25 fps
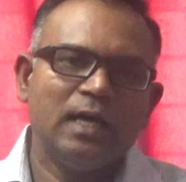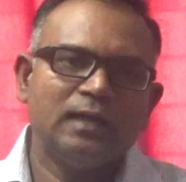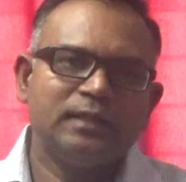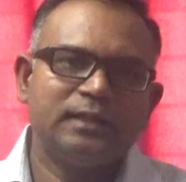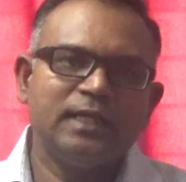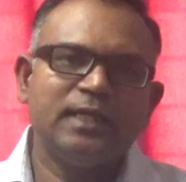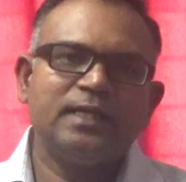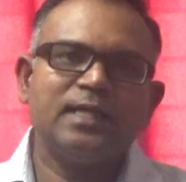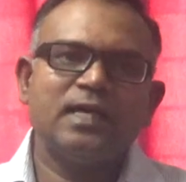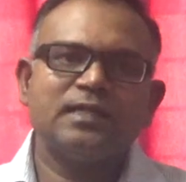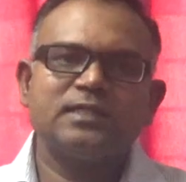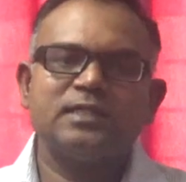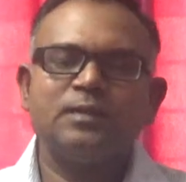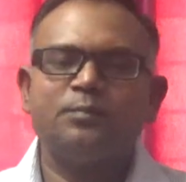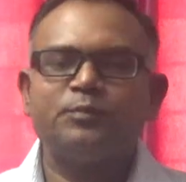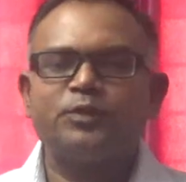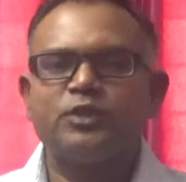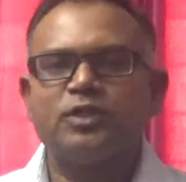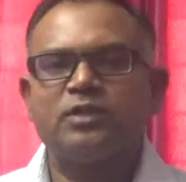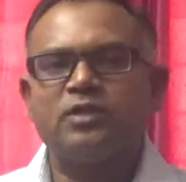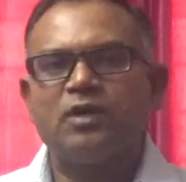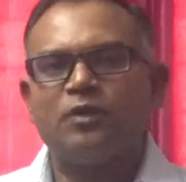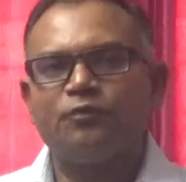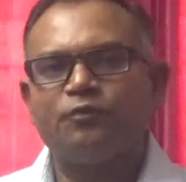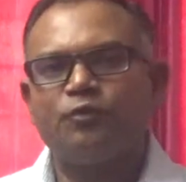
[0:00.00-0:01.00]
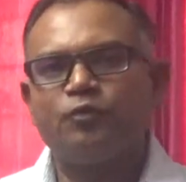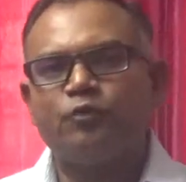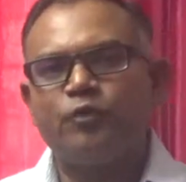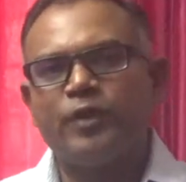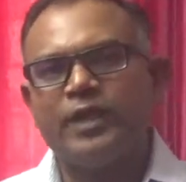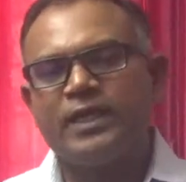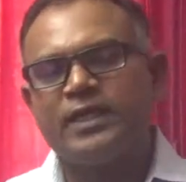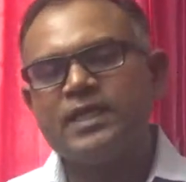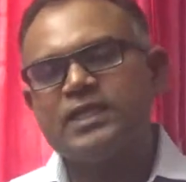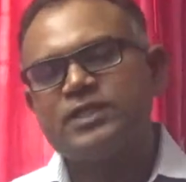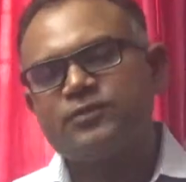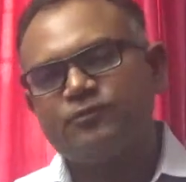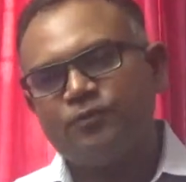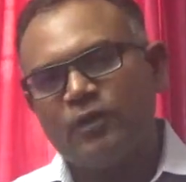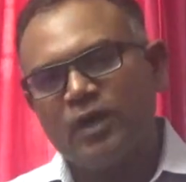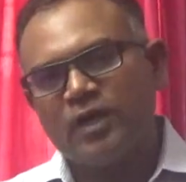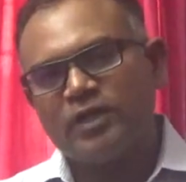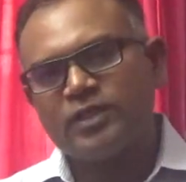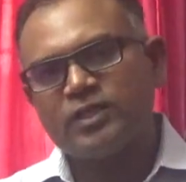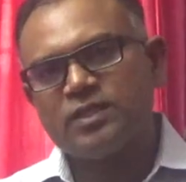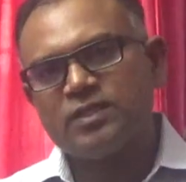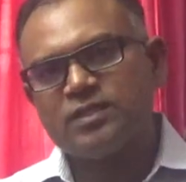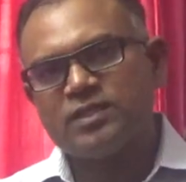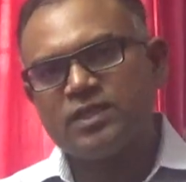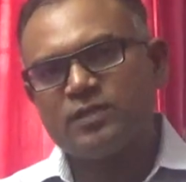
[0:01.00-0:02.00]
their assumption of various
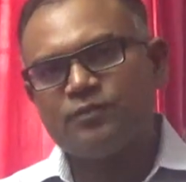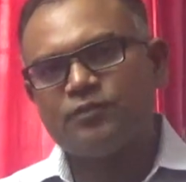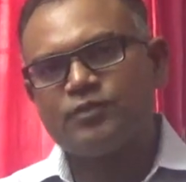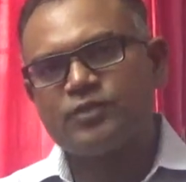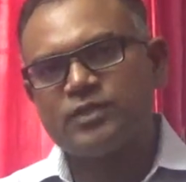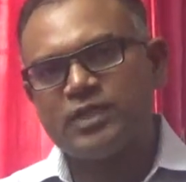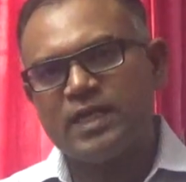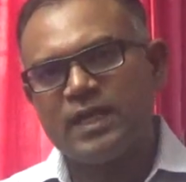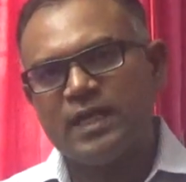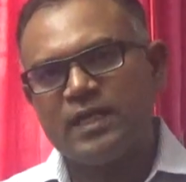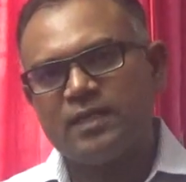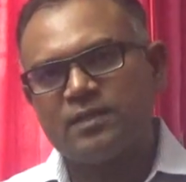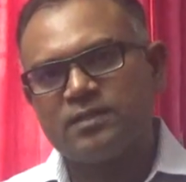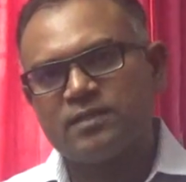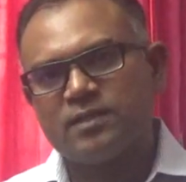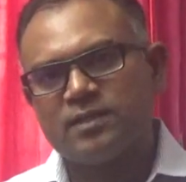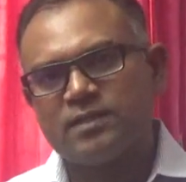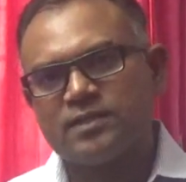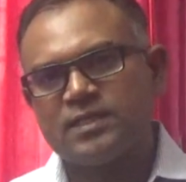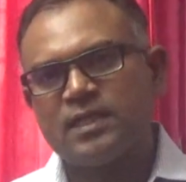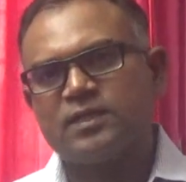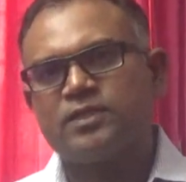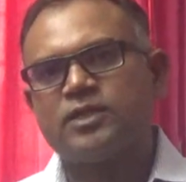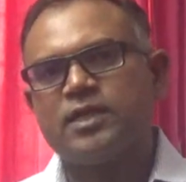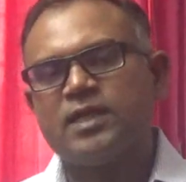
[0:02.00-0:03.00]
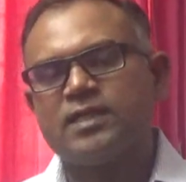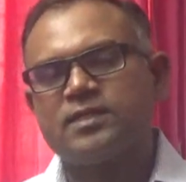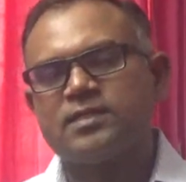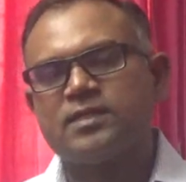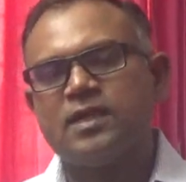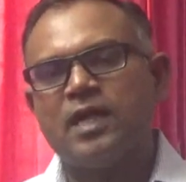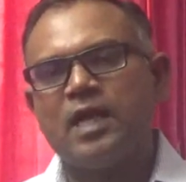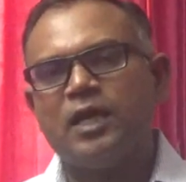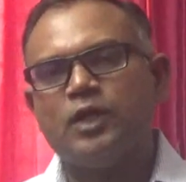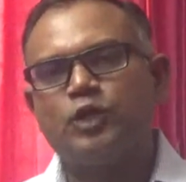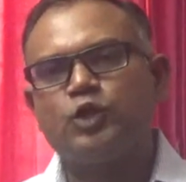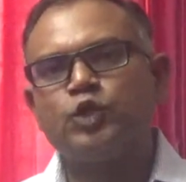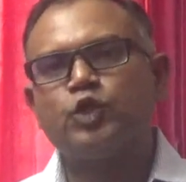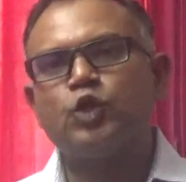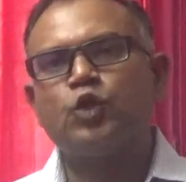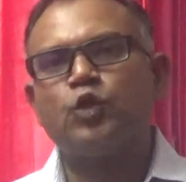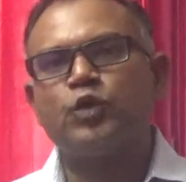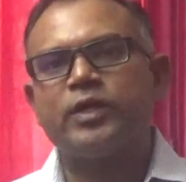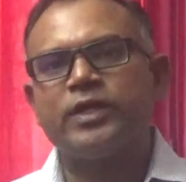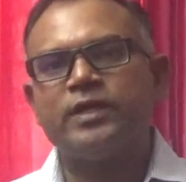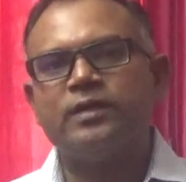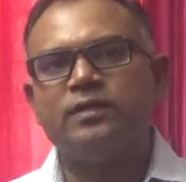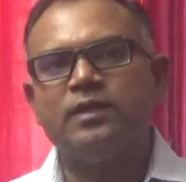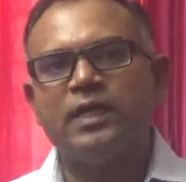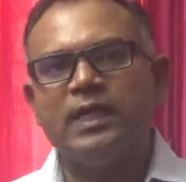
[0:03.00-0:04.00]
functions of state, such as
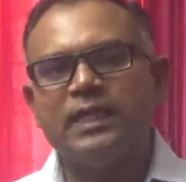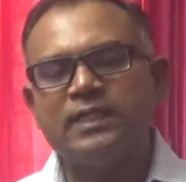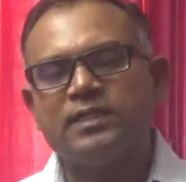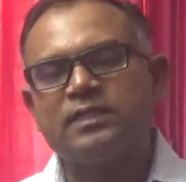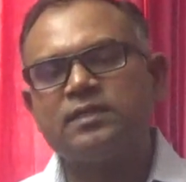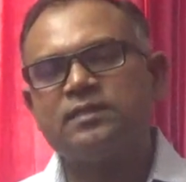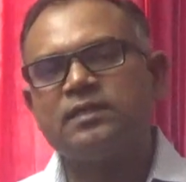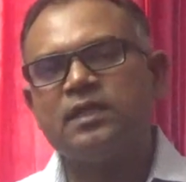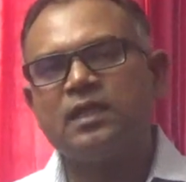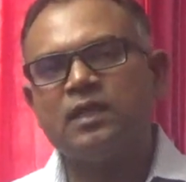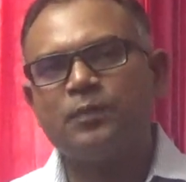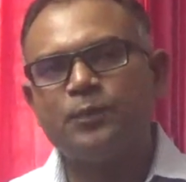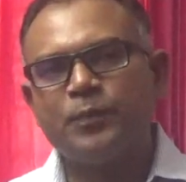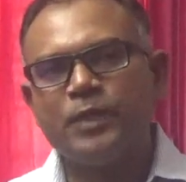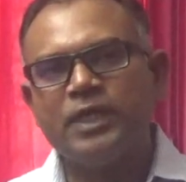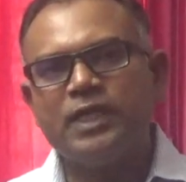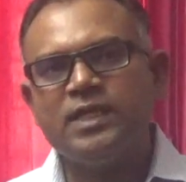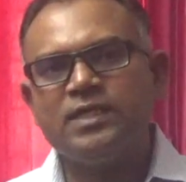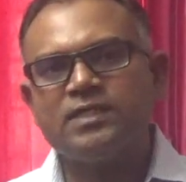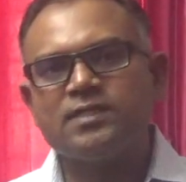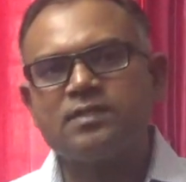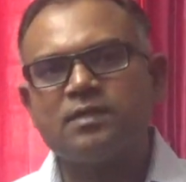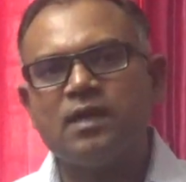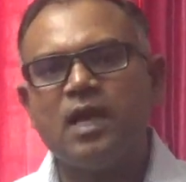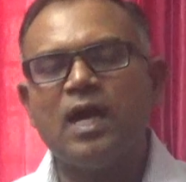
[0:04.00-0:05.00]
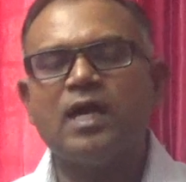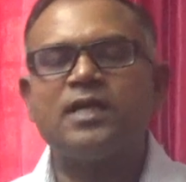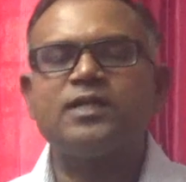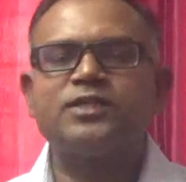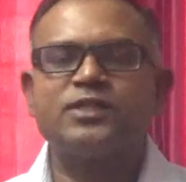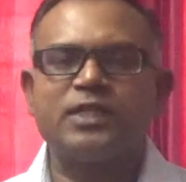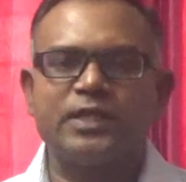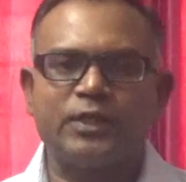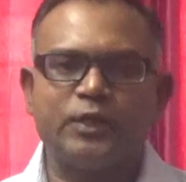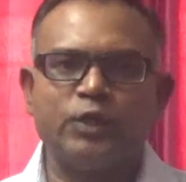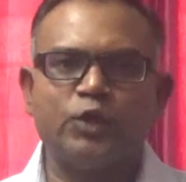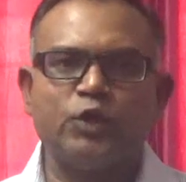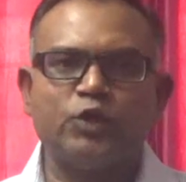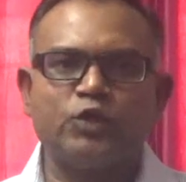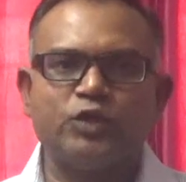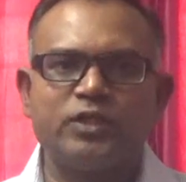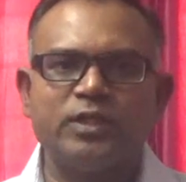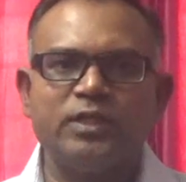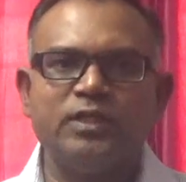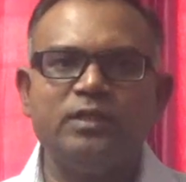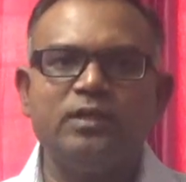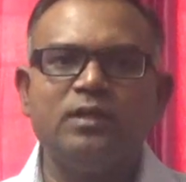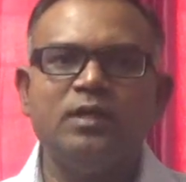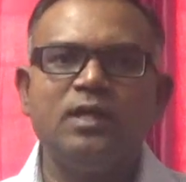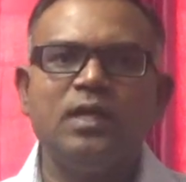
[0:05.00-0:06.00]
ensuring internal peace and
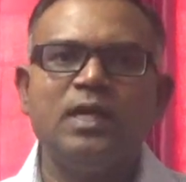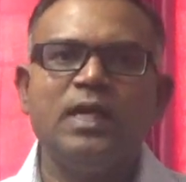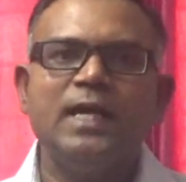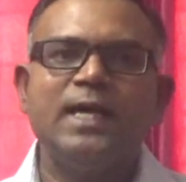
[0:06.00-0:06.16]
security,